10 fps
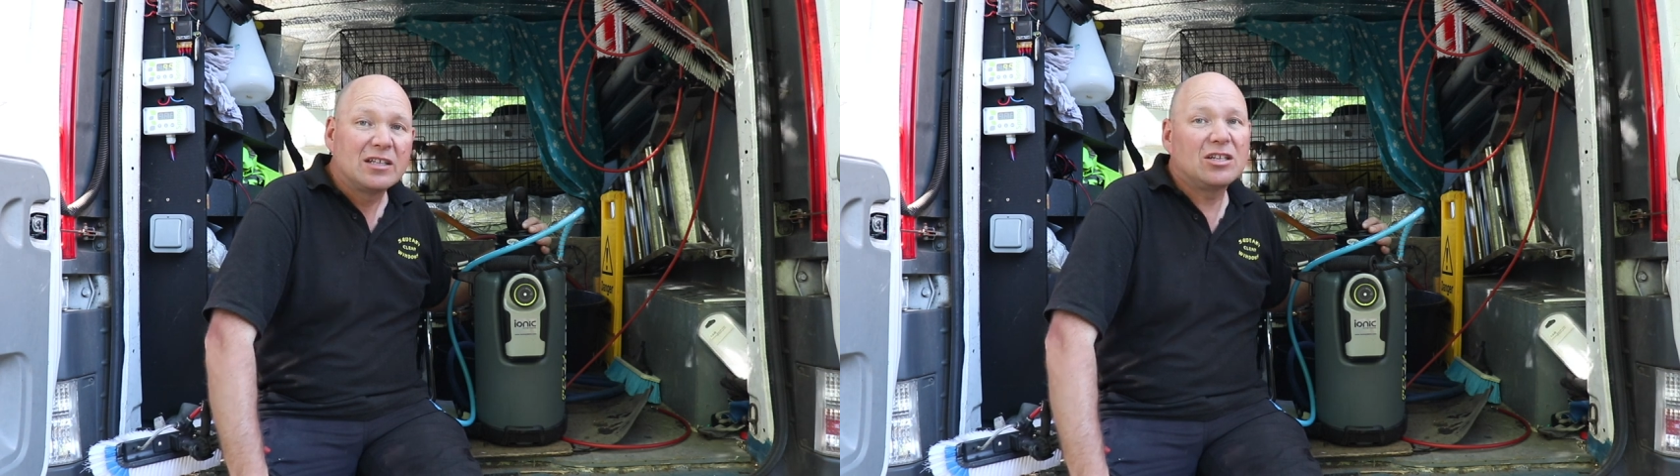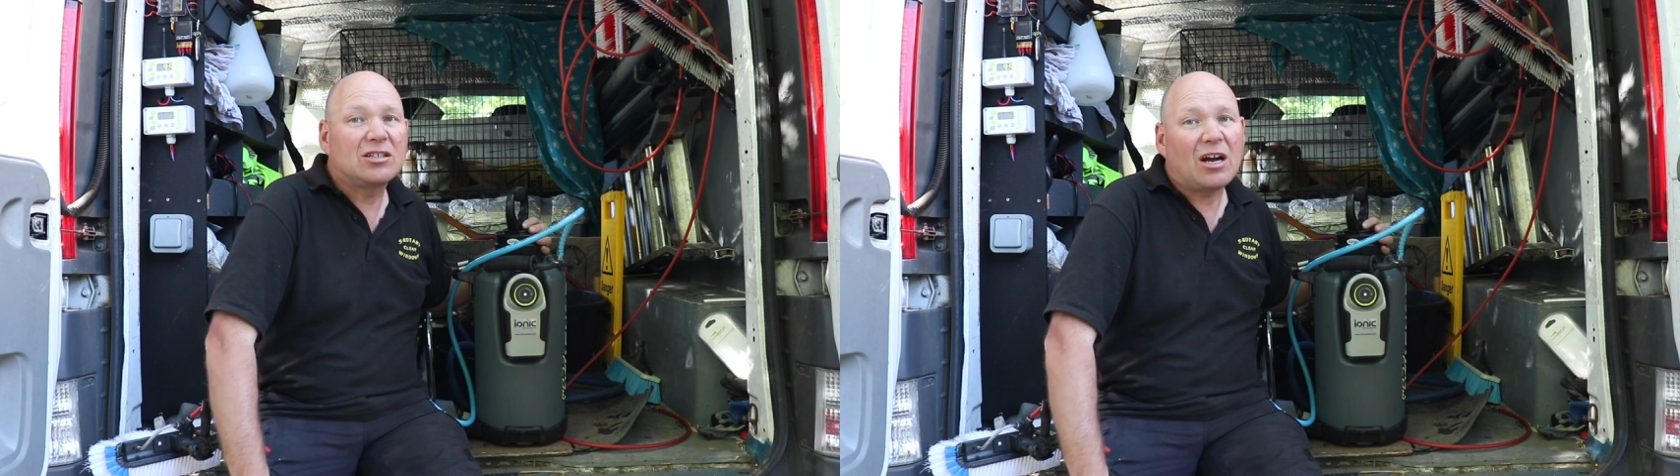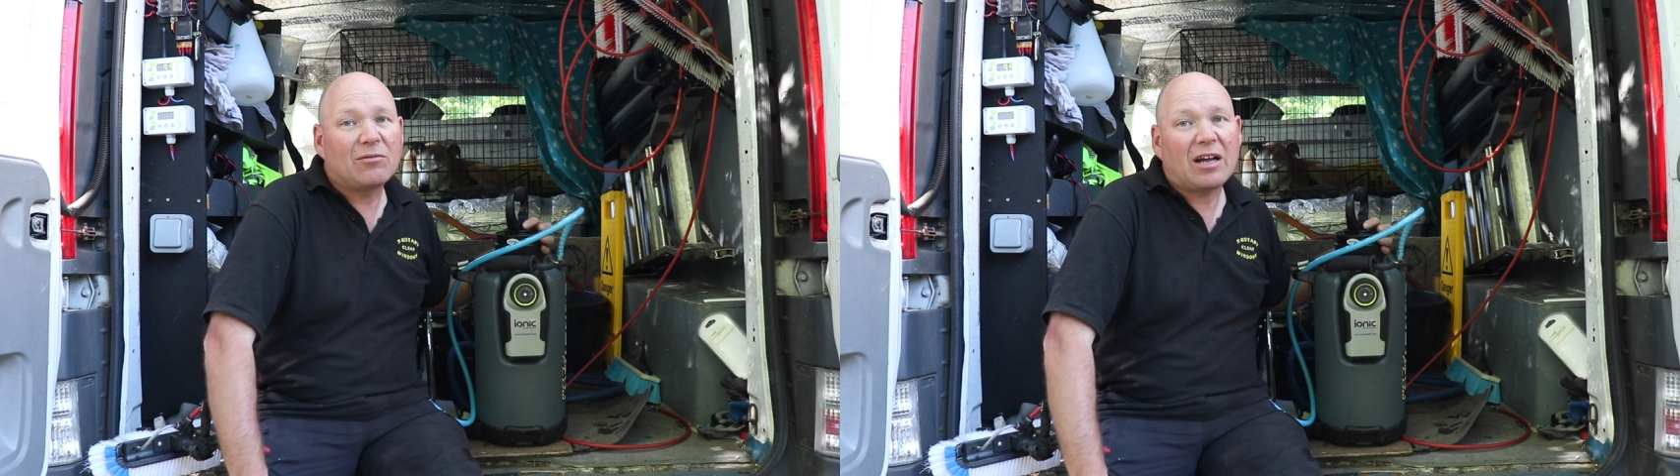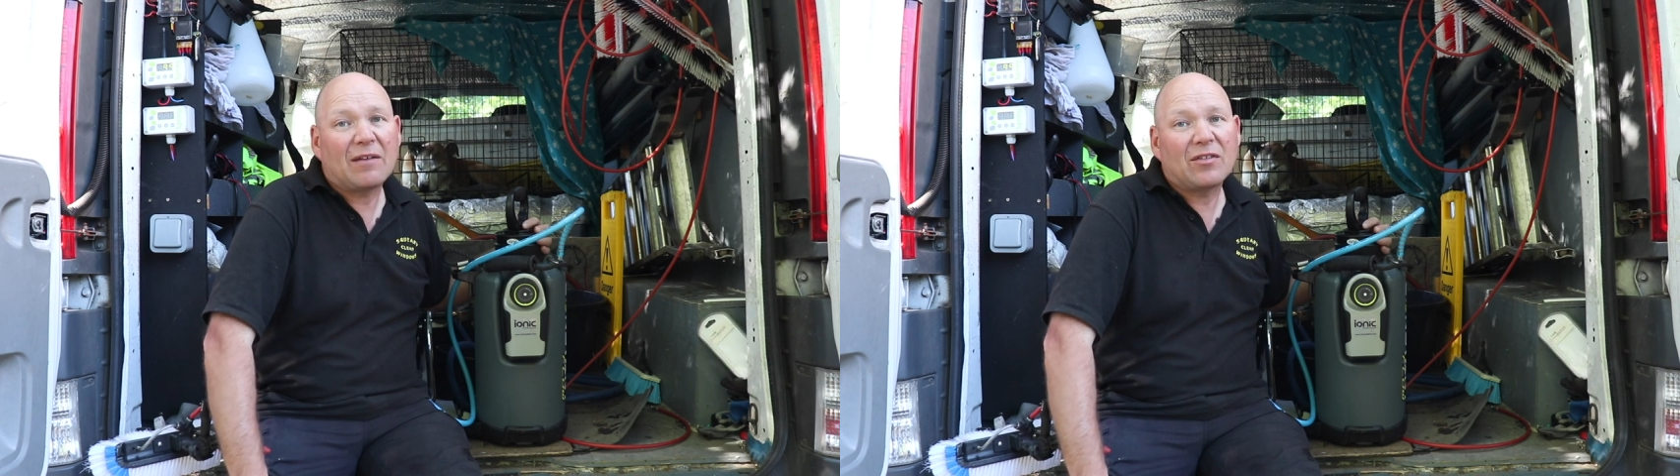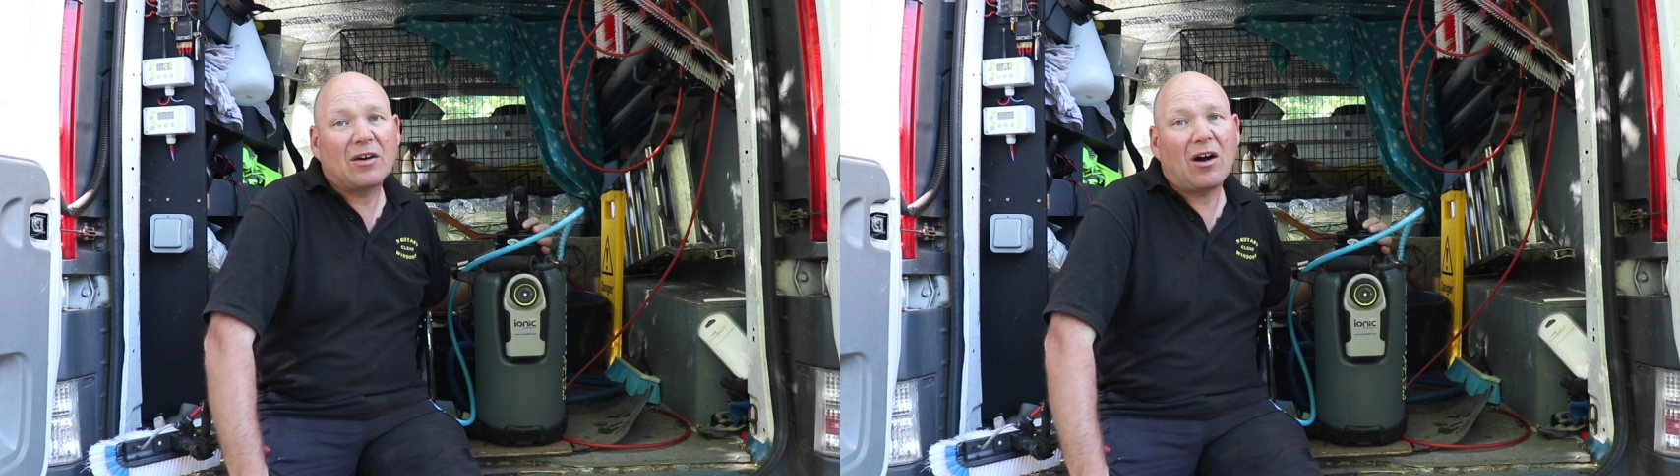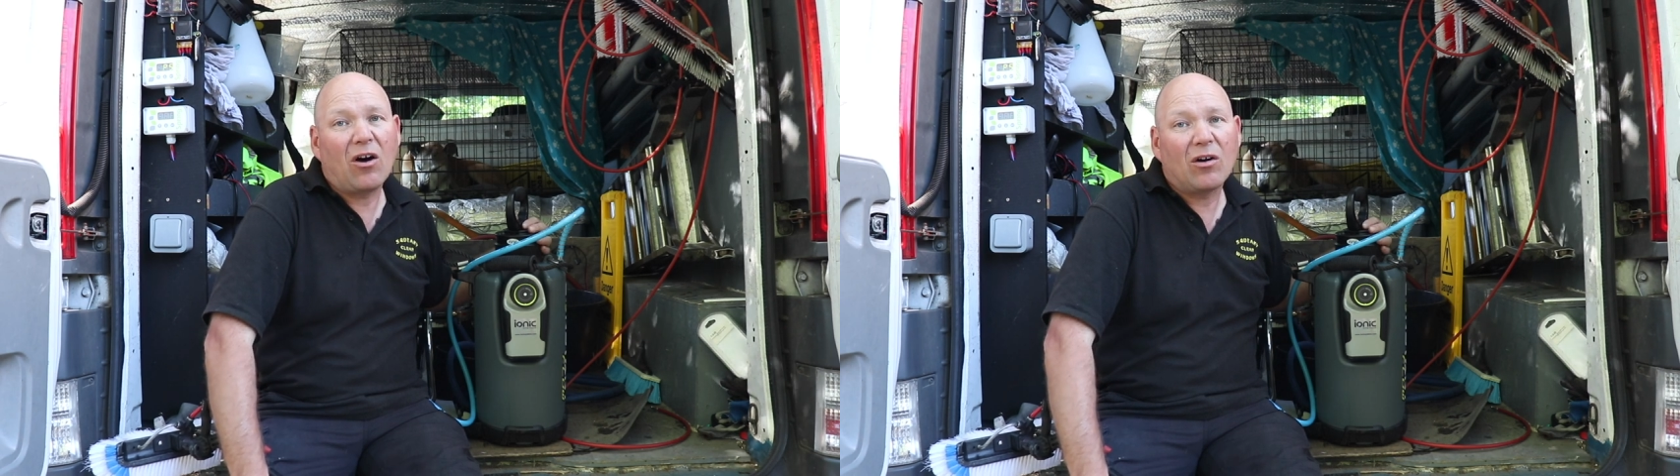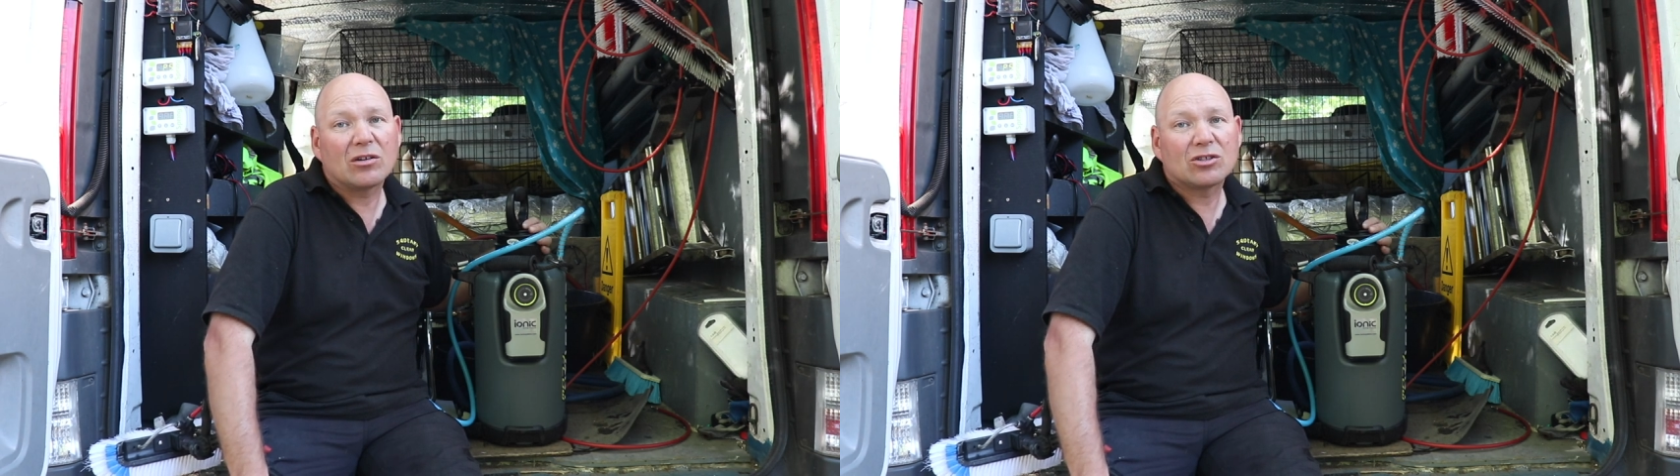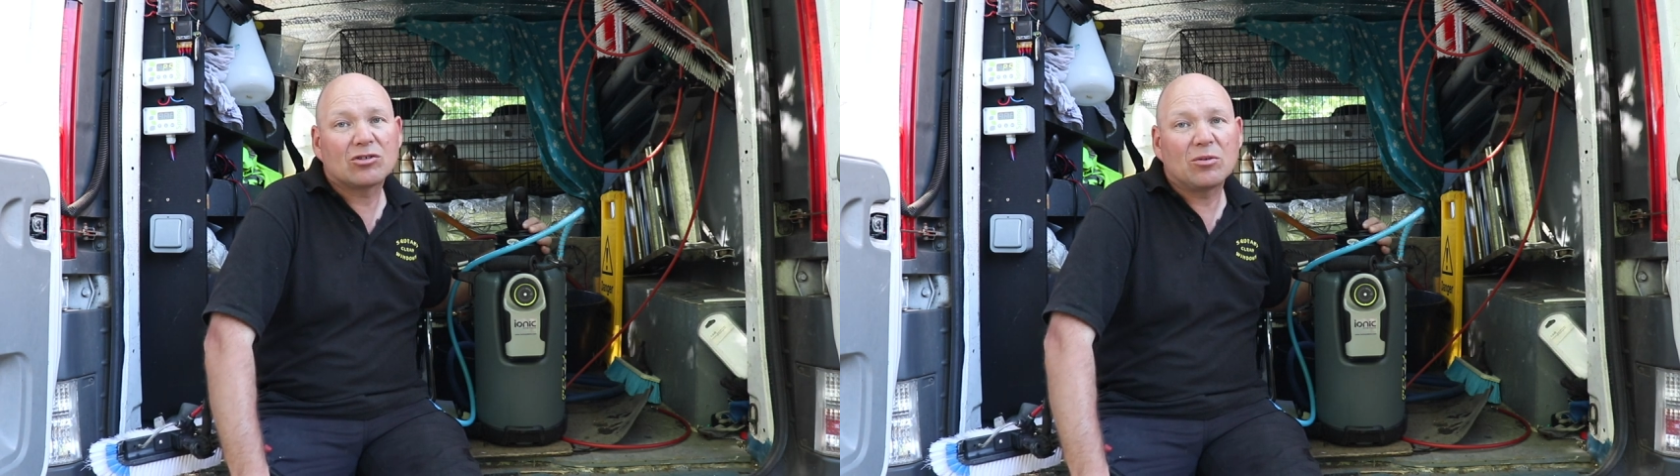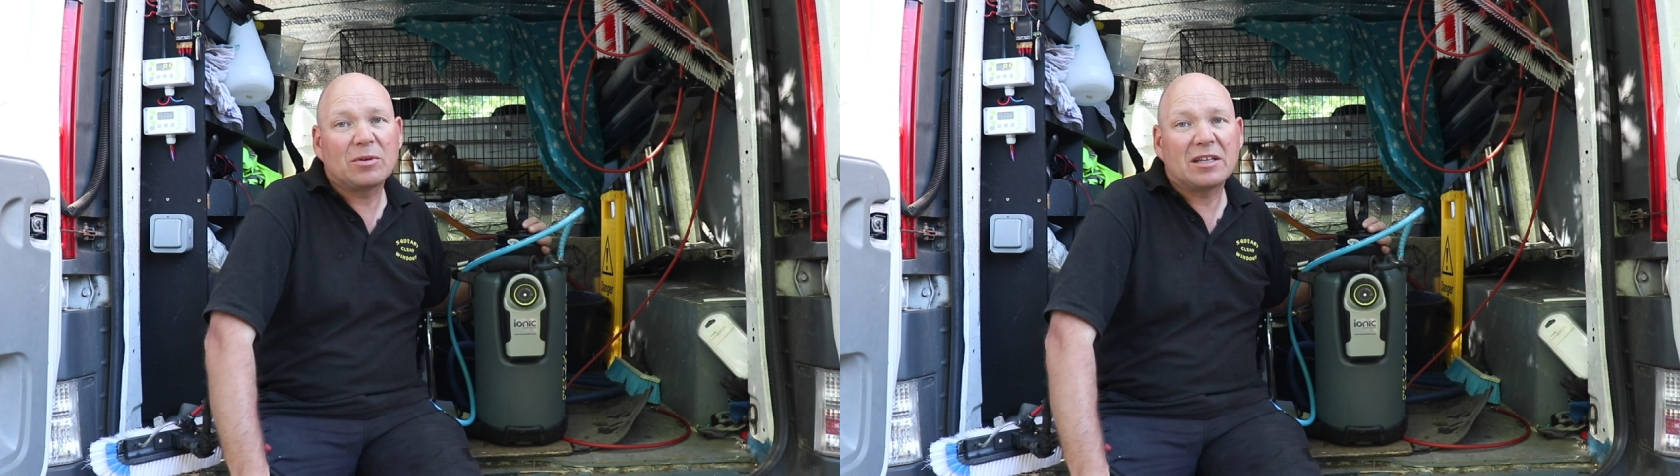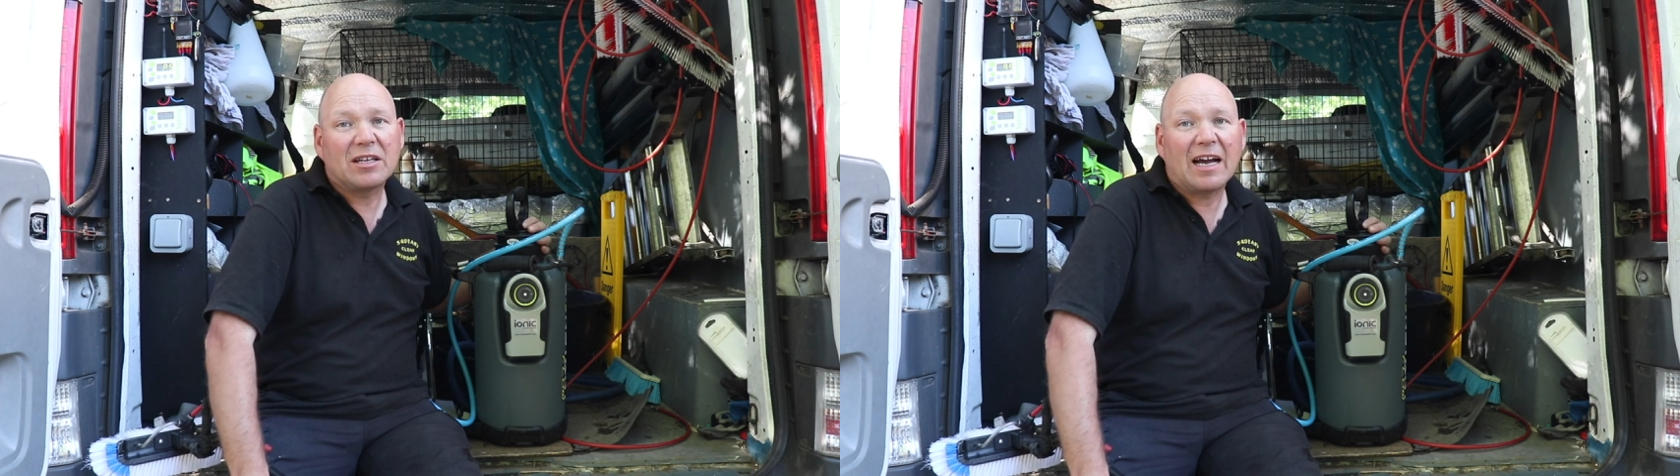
You don't have that hard scrubbing that